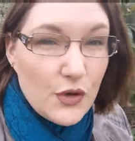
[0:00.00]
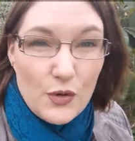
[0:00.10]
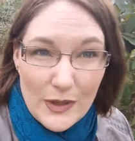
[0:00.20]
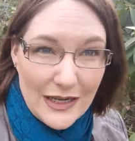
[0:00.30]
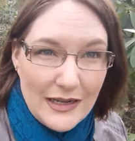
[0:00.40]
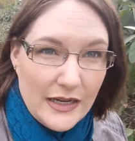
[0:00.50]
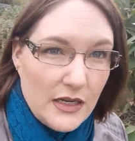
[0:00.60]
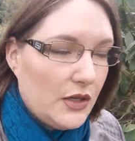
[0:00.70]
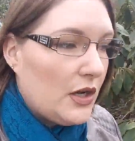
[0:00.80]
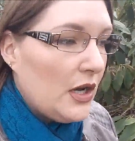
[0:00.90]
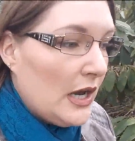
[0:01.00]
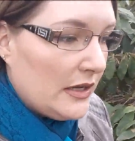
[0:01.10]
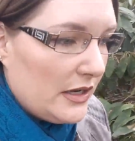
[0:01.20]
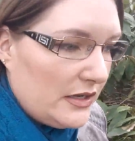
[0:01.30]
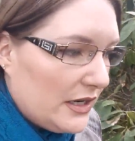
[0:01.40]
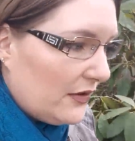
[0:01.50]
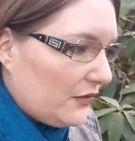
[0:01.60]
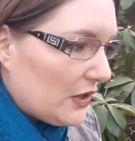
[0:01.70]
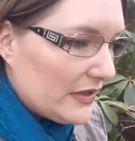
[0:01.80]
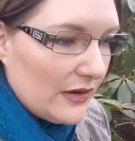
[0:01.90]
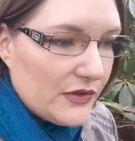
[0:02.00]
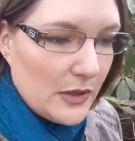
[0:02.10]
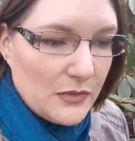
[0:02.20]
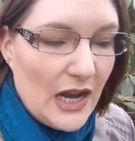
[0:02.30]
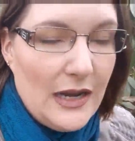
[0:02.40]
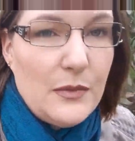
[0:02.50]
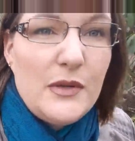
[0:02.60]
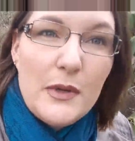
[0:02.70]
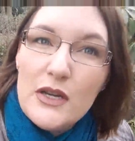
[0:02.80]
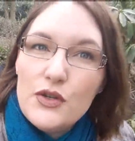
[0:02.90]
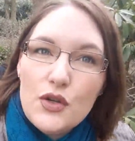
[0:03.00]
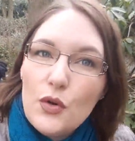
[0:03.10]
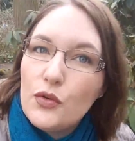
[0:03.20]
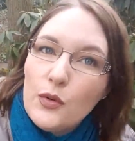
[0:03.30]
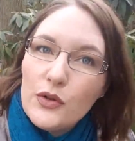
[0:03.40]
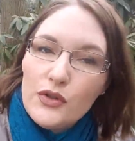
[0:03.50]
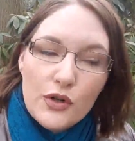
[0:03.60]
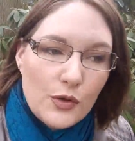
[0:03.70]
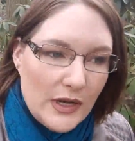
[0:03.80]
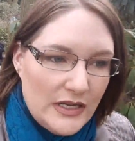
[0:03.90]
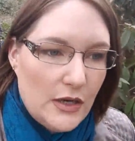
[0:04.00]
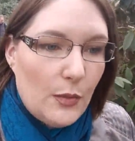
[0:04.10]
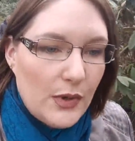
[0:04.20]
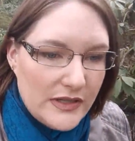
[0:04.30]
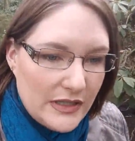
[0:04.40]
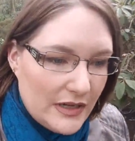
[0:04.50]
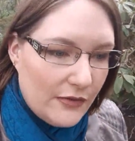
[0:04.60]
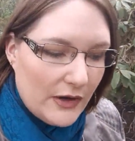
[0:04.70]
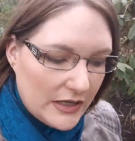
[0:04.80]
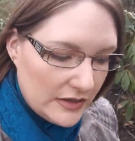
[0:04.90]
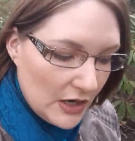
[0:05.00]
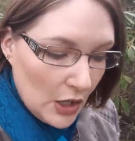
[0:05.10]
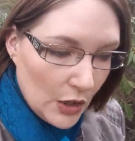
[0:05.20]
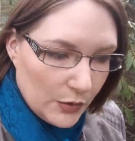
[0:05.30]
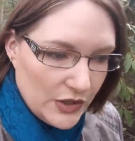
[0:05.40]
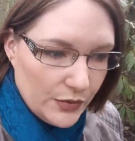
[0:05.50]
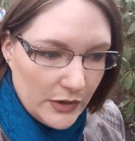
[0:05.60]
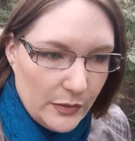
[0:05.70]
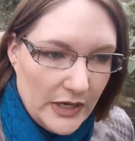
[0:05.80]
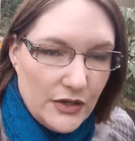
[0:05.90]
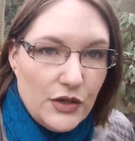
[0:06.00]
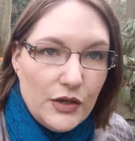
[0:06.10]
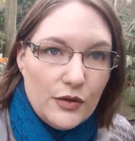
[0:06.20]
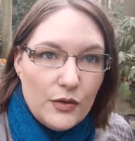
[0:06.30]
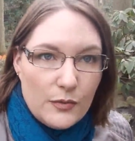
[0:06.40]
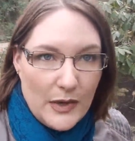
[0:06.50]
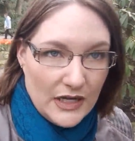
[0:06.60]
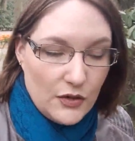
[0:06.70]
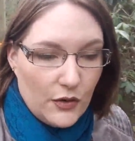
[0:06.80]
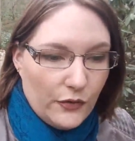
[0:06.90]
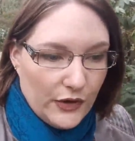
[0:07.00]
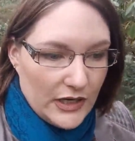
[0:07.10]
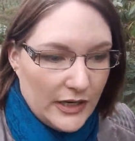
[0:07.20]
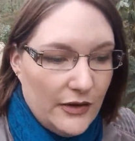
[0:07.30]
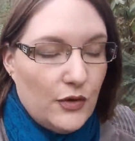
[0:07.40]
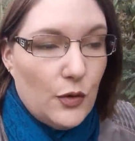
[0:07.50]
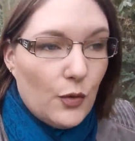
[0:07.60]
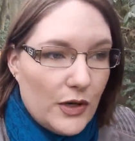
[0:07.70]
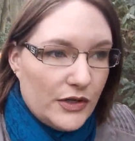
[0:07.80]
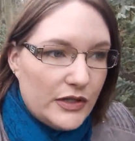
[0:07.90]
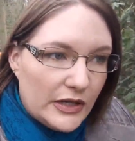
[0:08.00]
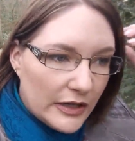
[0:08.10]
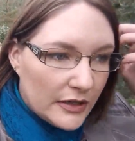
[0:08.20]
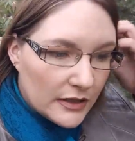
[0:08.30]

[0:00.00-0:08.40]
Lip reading: quickly. You know, you need to give yourself some time, because you don't want to create the opposite effect, which would be to make the fear even worse.